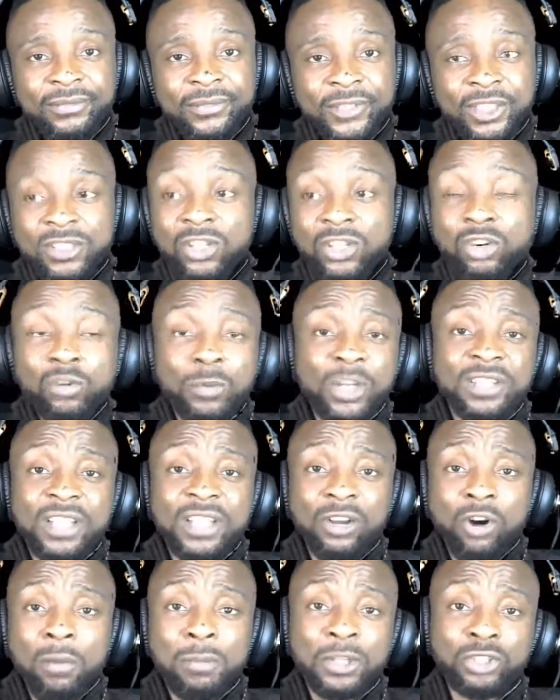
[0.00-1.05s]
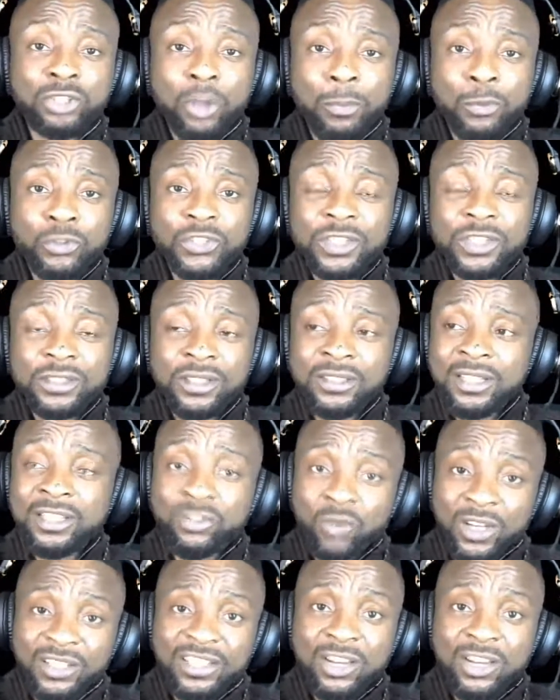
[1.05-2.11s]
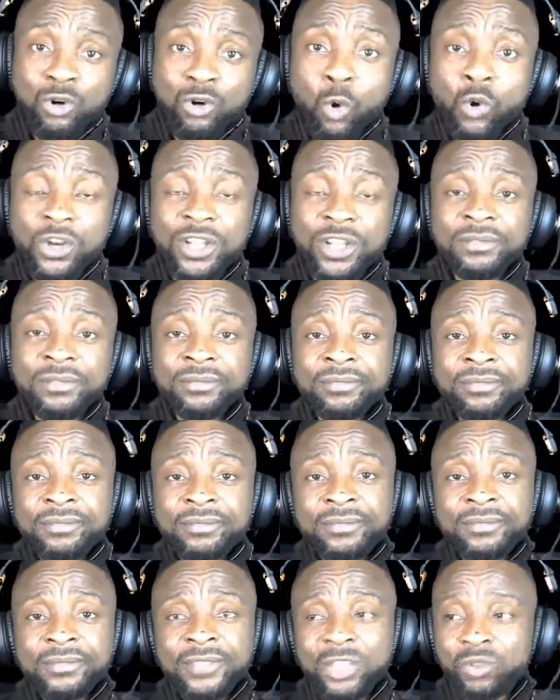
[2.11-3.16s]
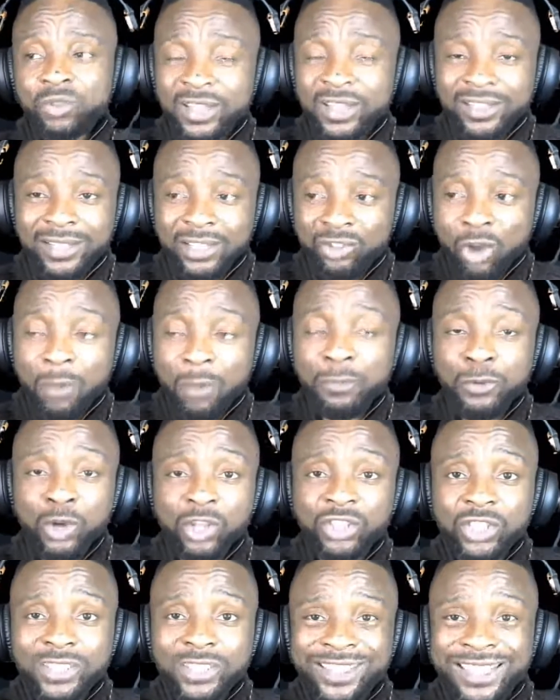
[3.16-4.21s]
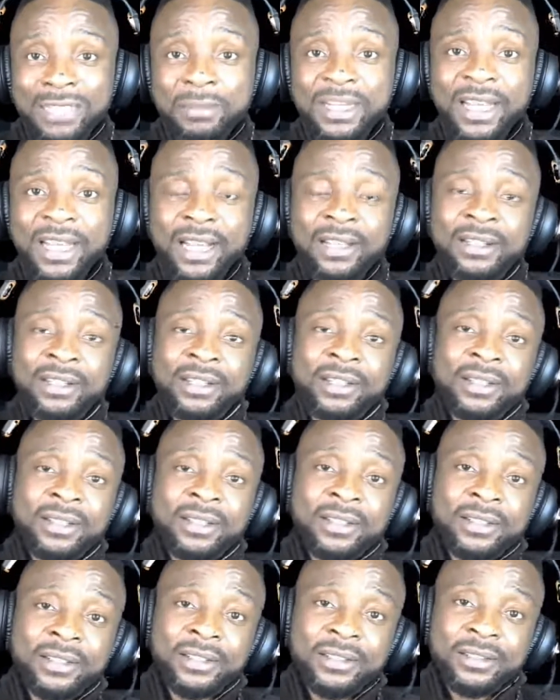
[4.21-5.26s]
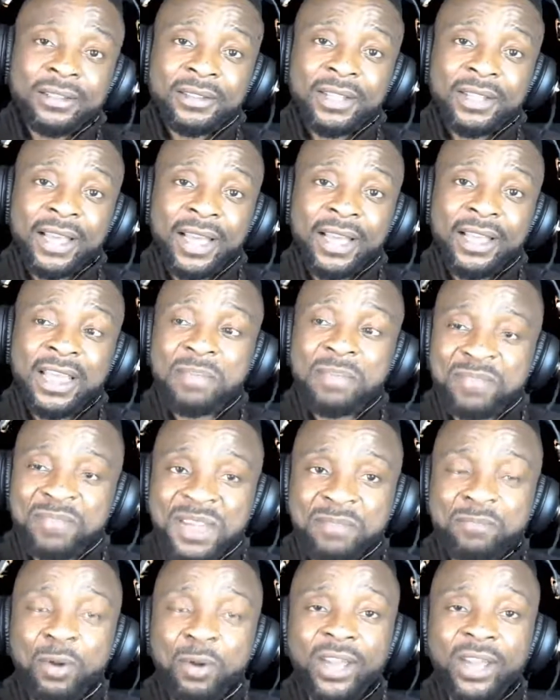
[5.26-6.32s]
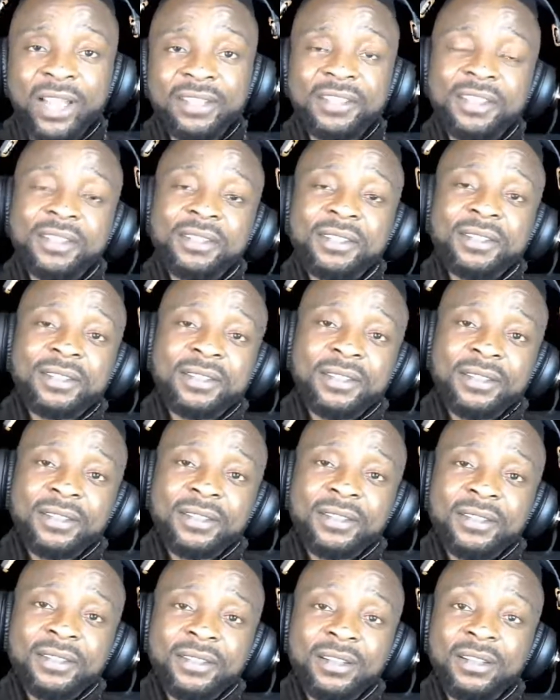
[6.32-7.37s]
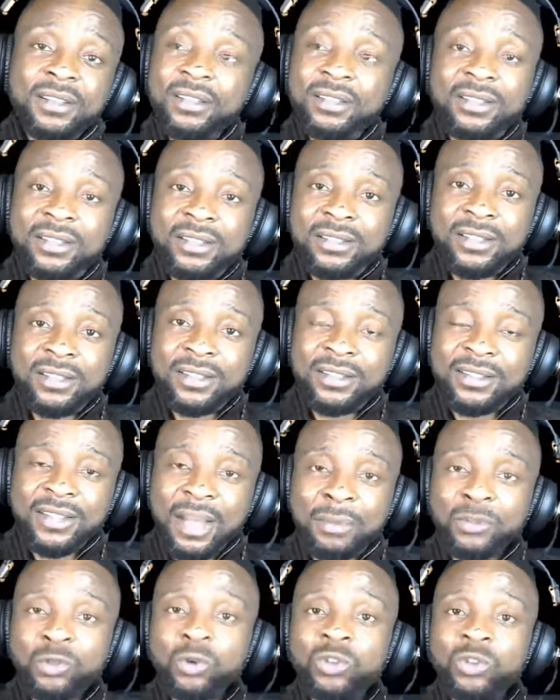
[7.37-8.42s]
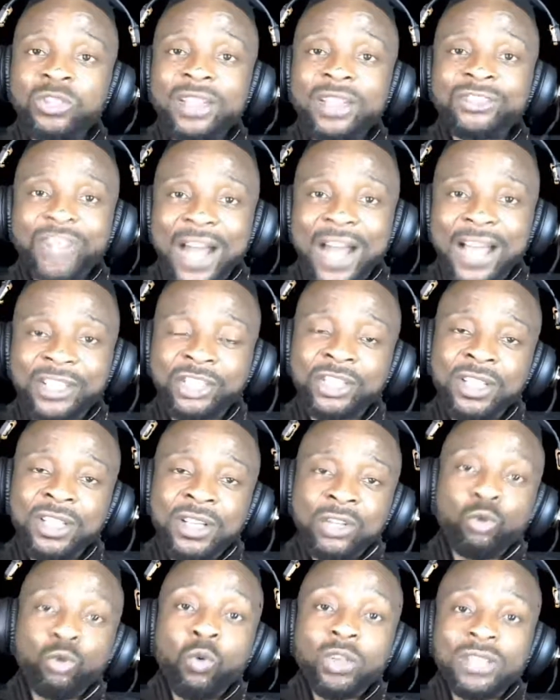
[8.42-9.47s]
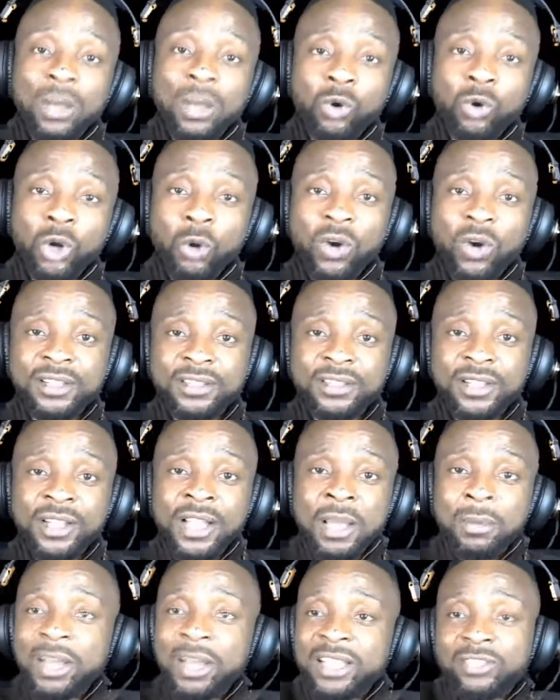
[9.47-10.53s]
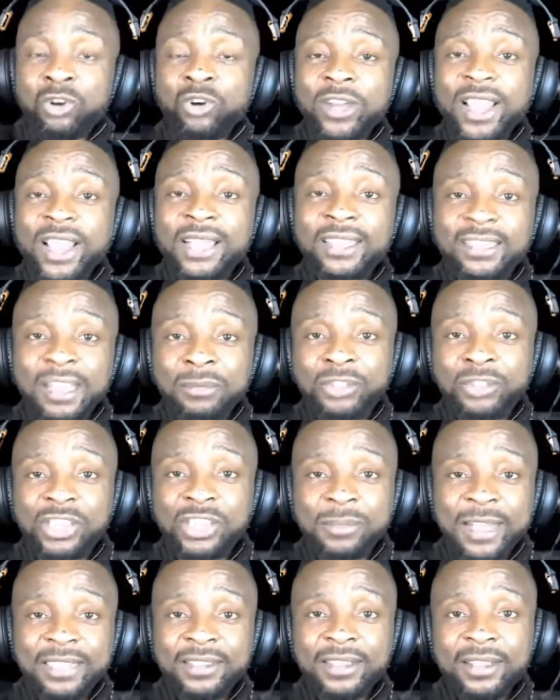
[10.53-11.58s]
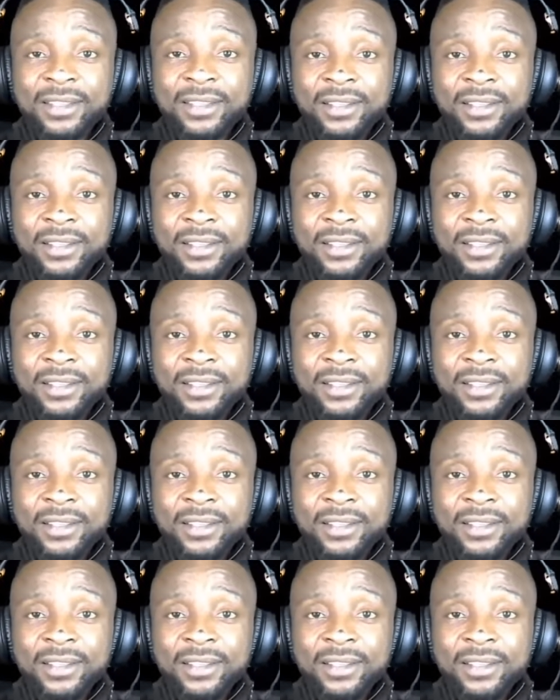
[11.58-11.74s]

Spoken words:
Tinubu is a complete opposite. This one is a rogue. This one is a top-notch criminal. A pickpocket. Is absolutely trash to what Awolowo is. But he's going to get the same treatment.